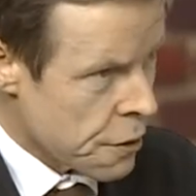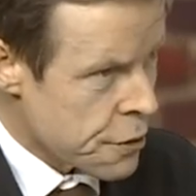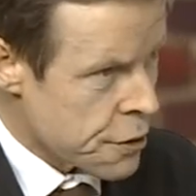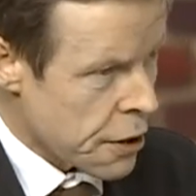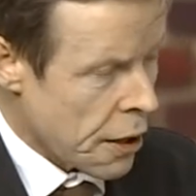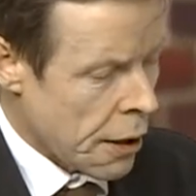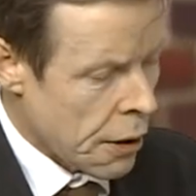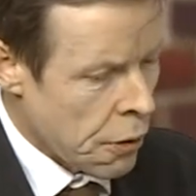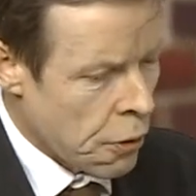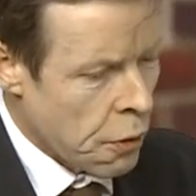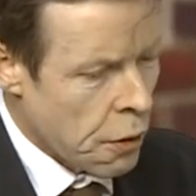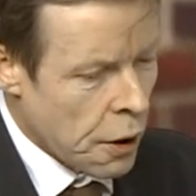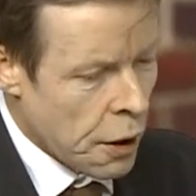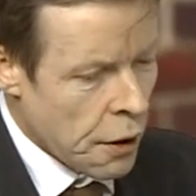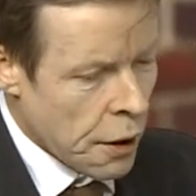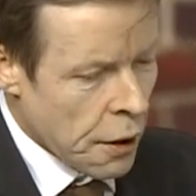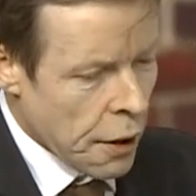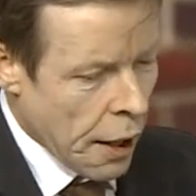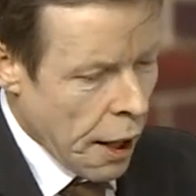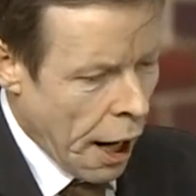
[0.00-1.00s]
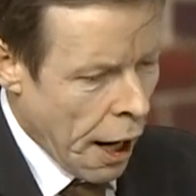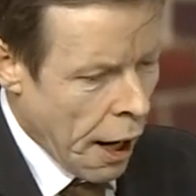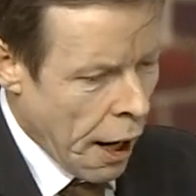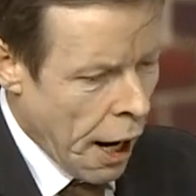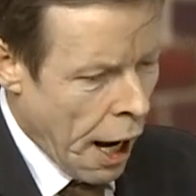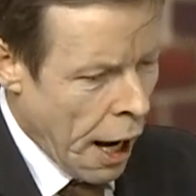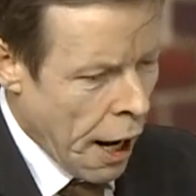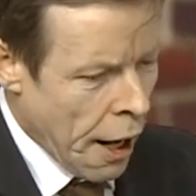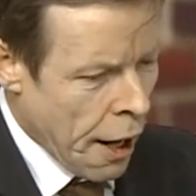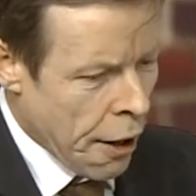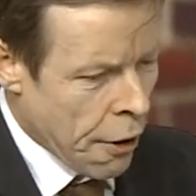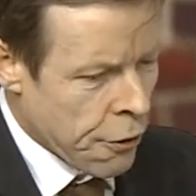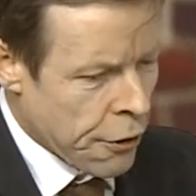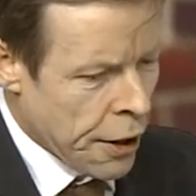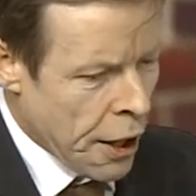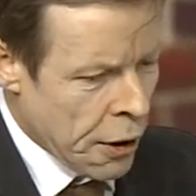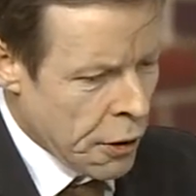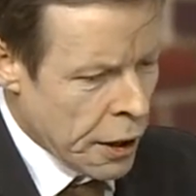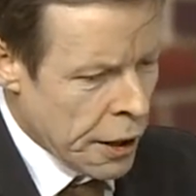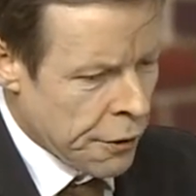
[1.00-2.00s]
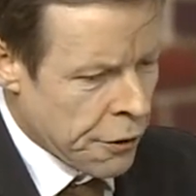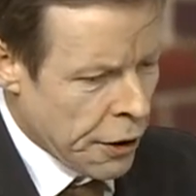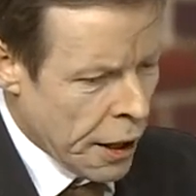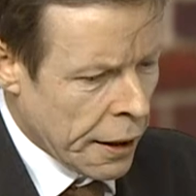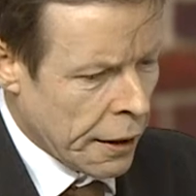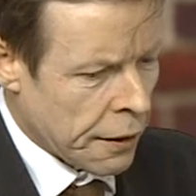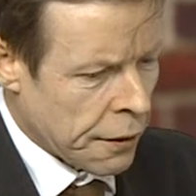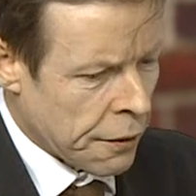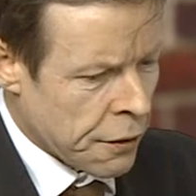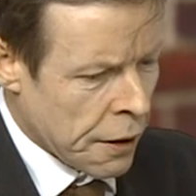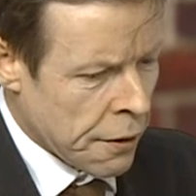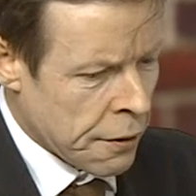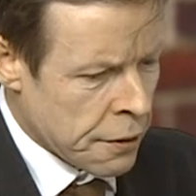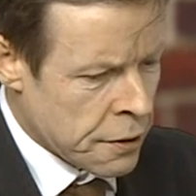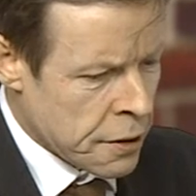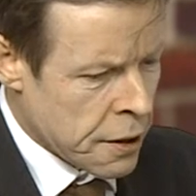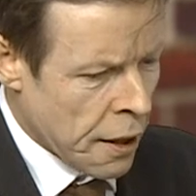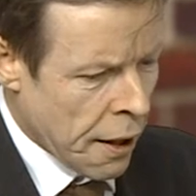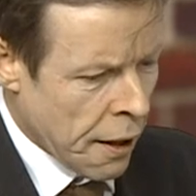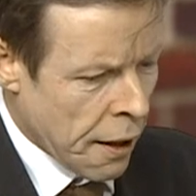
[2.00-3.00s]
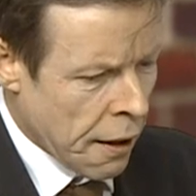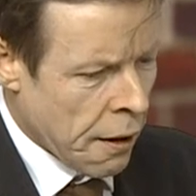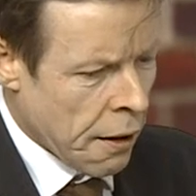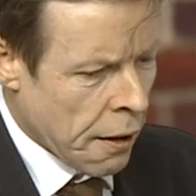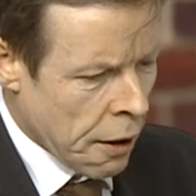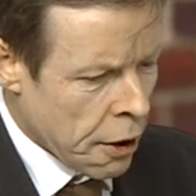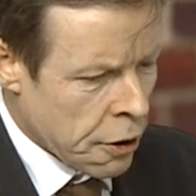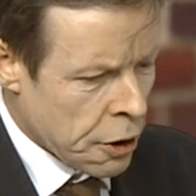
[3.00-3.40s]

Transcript: So uh, the only thing that uh,